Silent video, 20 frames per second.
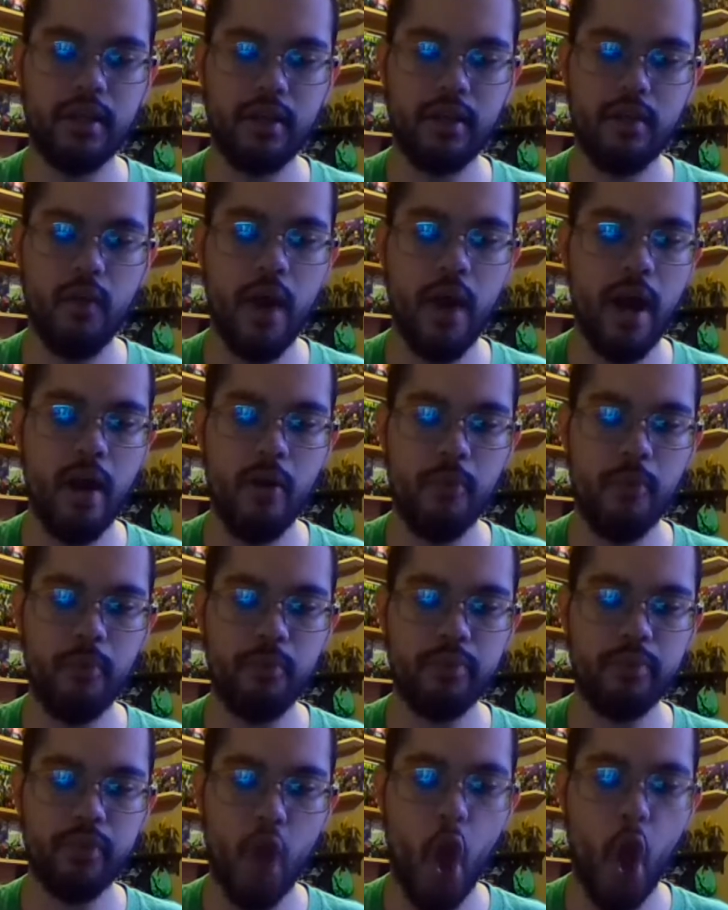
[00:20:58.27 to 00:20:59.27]
Well,
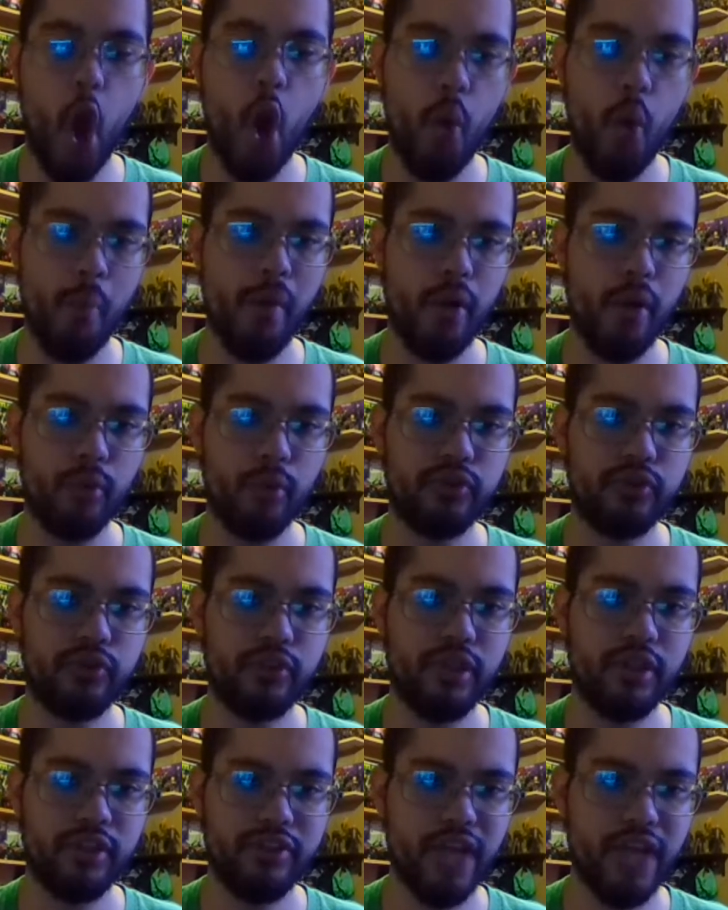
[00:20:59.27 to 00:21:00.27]

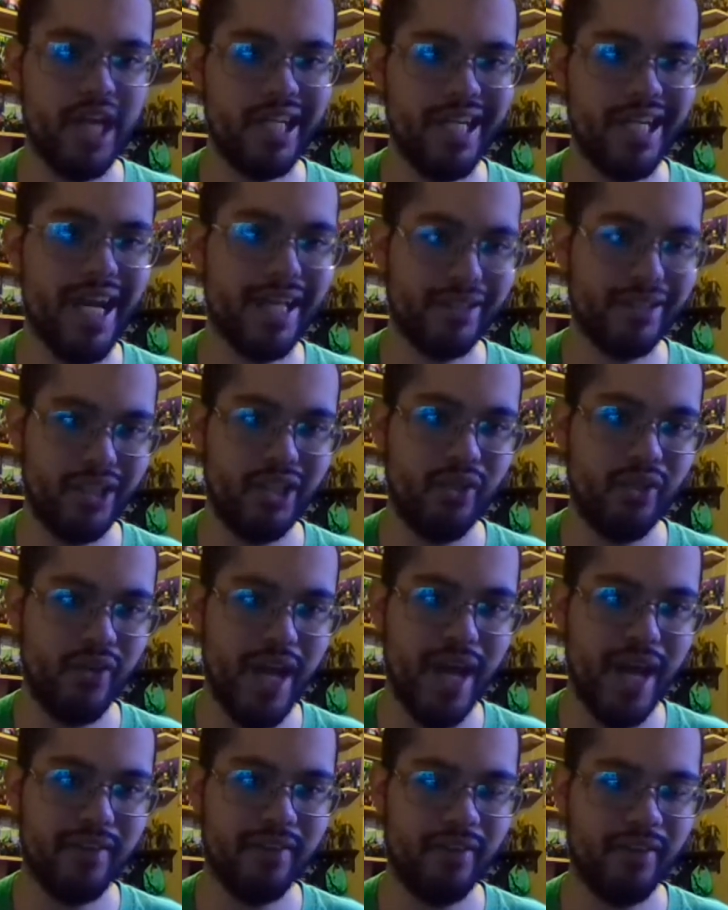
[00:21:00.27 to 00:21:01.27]
almost, because now you got the new
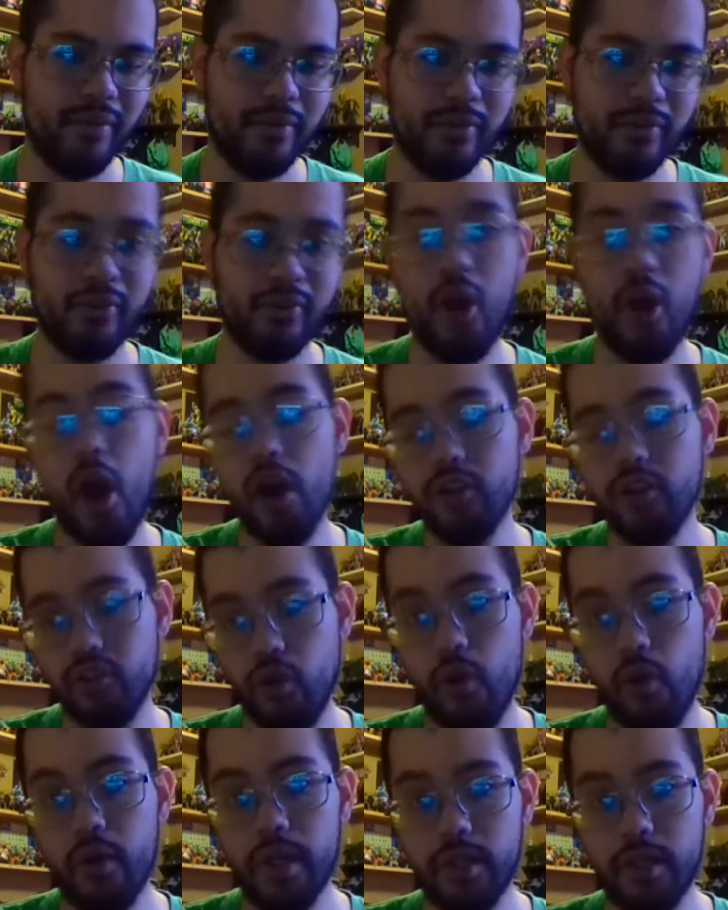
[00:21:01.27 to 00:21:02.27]
Godzilla vs. Kong
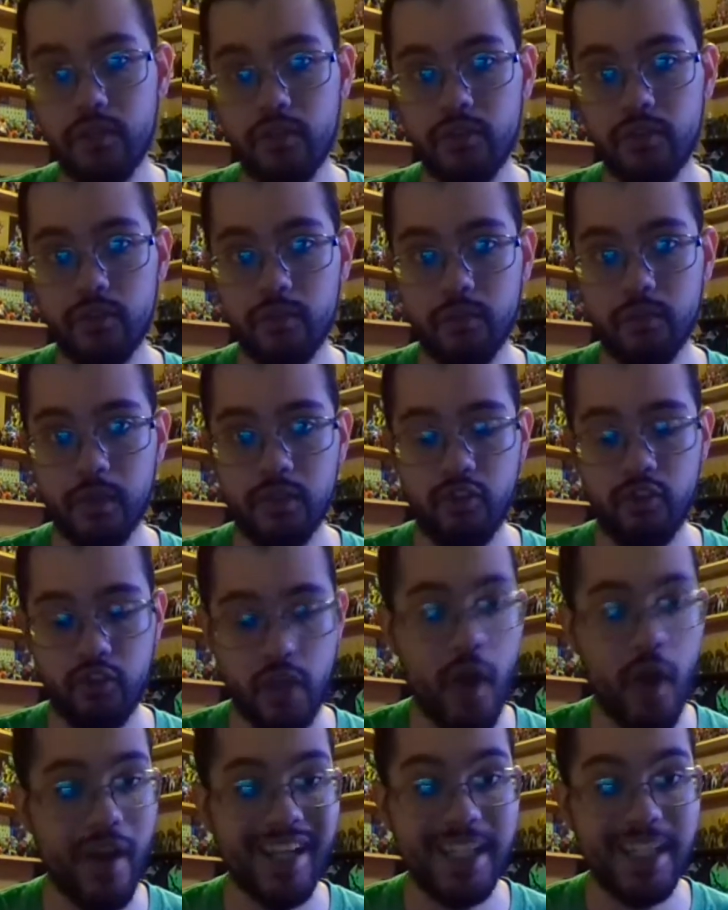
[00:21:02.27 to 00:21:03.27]
toys, which
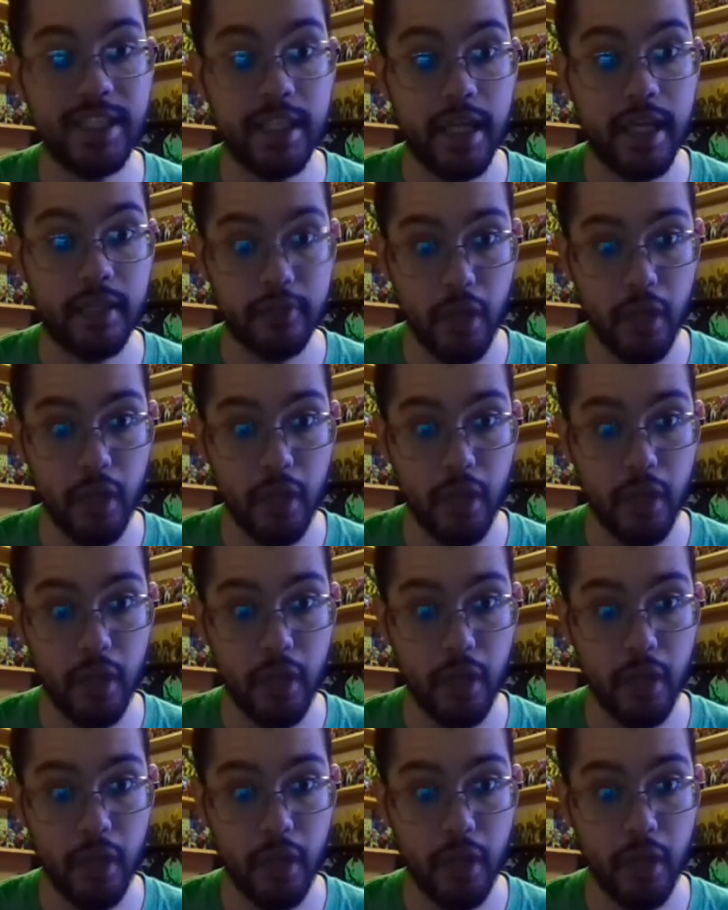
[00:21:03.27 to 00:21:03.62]
now I need to get